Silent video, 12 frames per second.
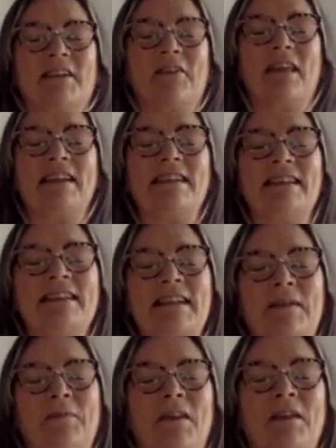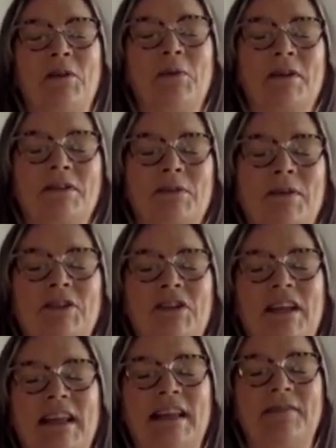this is something you want to
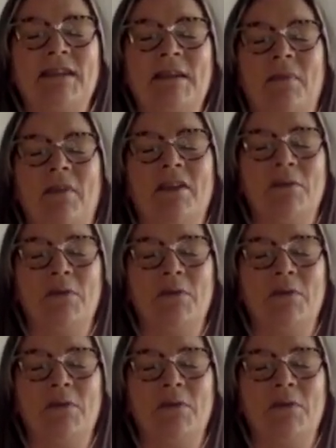achieve, something you